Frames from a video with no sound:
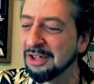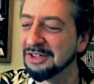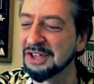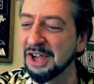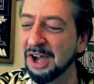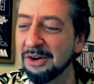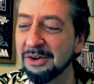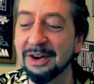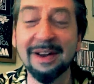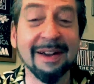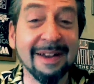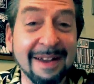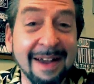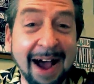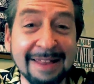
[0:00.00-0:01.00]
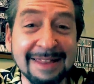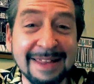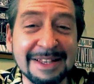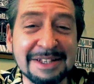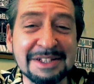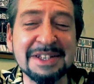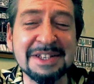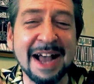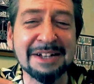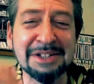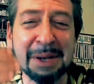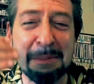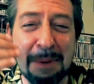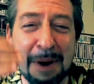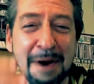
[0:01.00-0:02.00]
So I think this is actually a
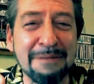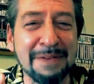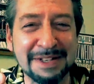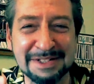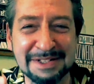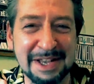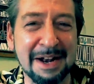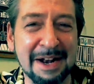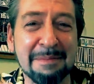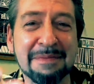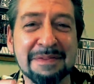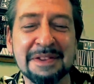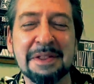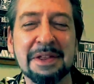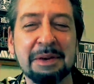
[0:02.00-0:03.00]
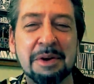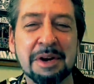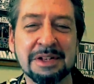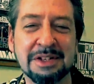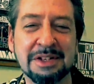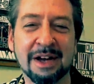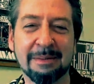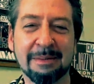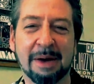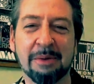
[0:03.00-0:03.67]
perfect setup for the thing we're going to talk about,